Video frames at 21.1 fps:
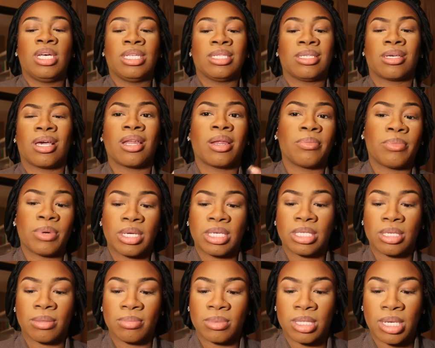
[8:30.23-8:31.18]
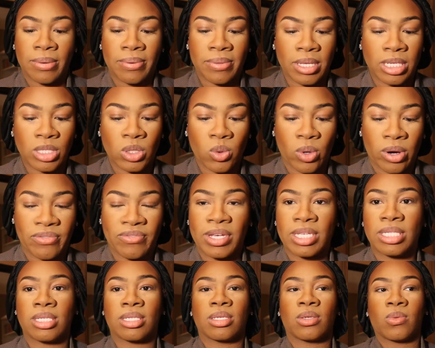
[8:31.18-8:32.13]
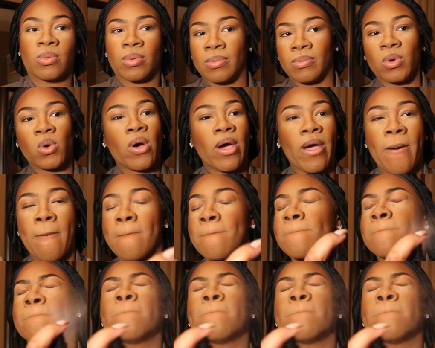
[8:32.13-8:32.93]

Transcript: to kind of bring some depth into our faces a little bit more.